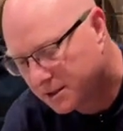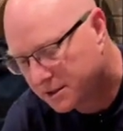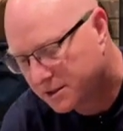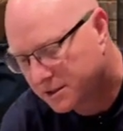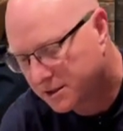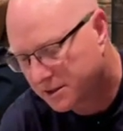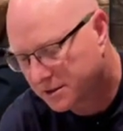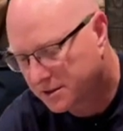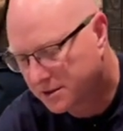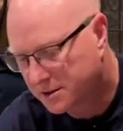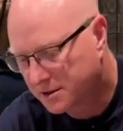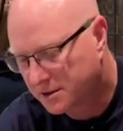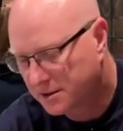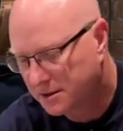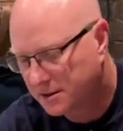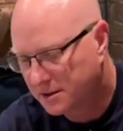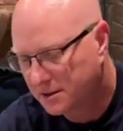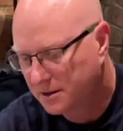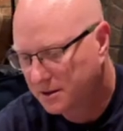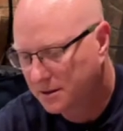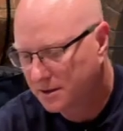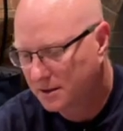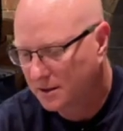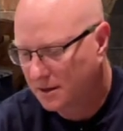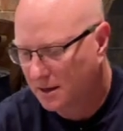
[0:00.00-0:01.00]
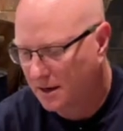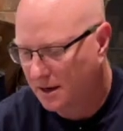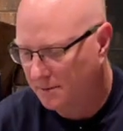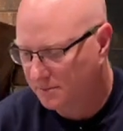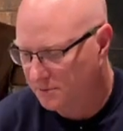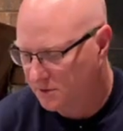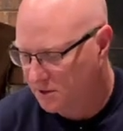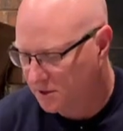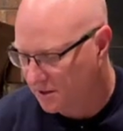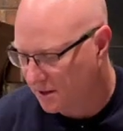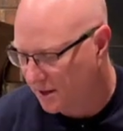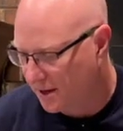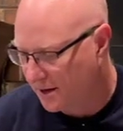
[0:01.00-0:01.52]
Just I'm
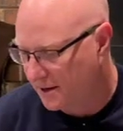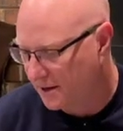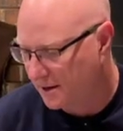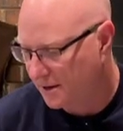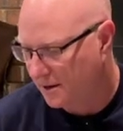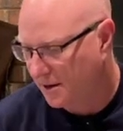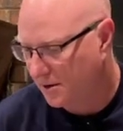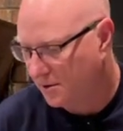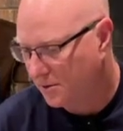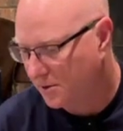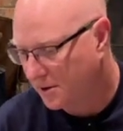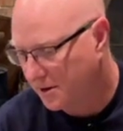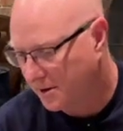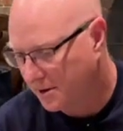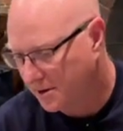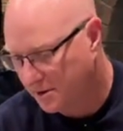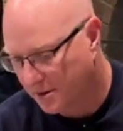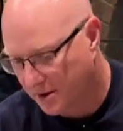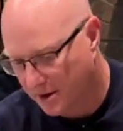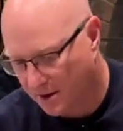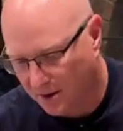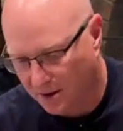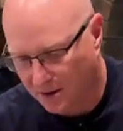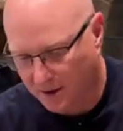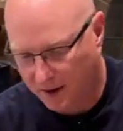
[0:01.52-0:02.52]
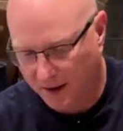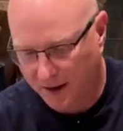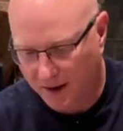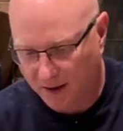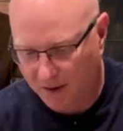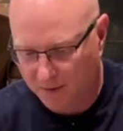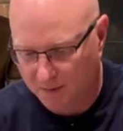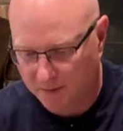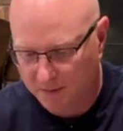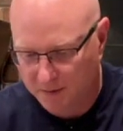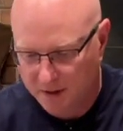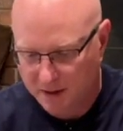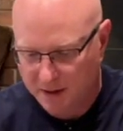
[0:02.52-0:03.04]
sliding it underneath there, and
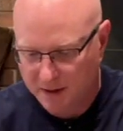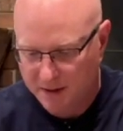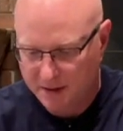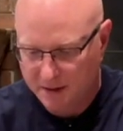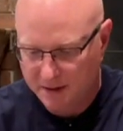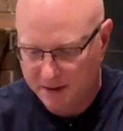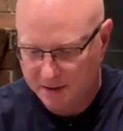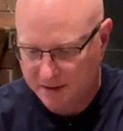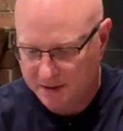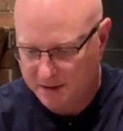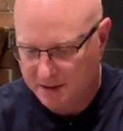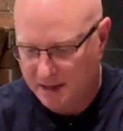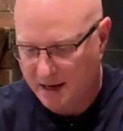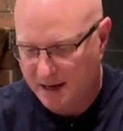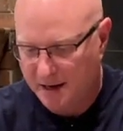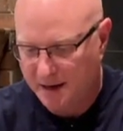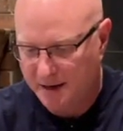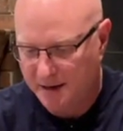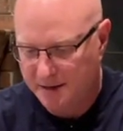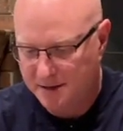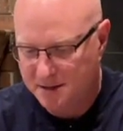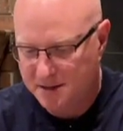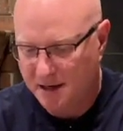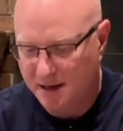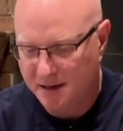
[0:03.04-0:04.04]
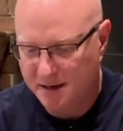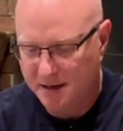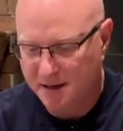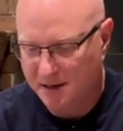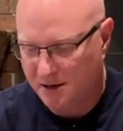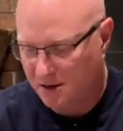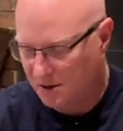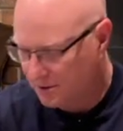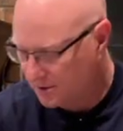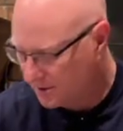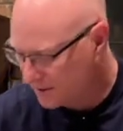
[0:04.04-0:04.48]
I'll tidy all